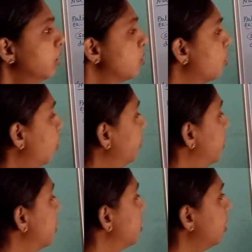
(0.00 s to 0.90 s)
So
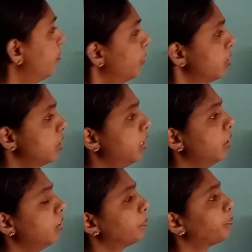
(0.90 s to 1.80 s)
this is see
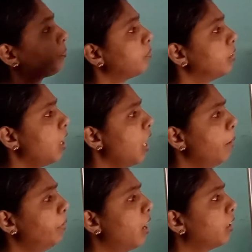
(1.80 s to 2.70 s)
here, I
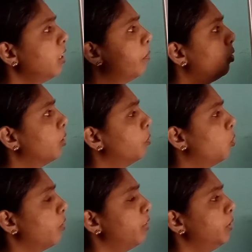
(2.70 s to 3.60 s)
am talking about the mode
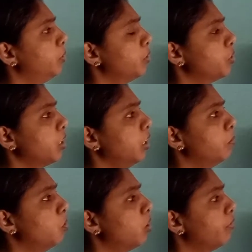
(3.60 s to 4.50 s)
of the nutrition. In
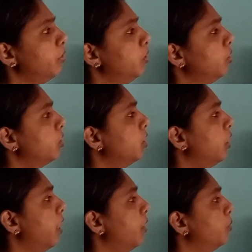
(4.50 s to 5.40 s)
mode of nutrition,
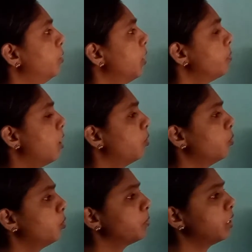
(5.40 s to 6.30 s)
there are two types,
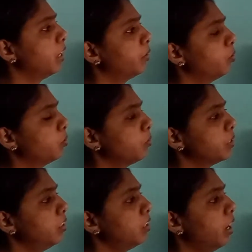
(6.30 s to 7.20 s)
autotrophs and heterotrophs.
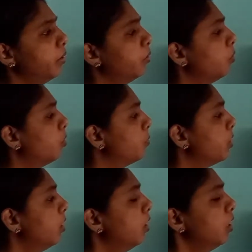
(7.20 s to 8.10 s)
In the heterotrophs,
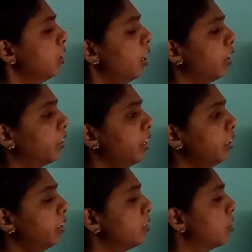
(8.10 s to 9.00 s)

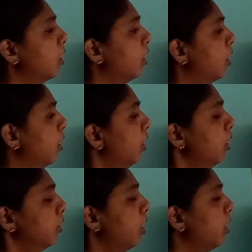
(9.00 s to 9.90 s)
again it is
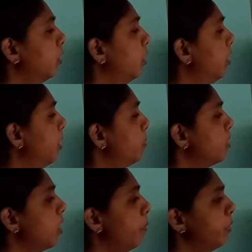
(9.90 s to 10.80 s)
there are three types:
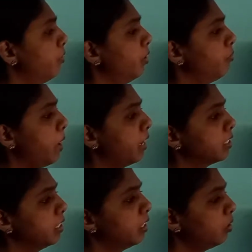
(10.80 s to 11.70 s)
saprophyte,
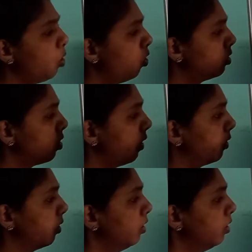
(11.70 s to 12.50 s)
parasite, and holozoic.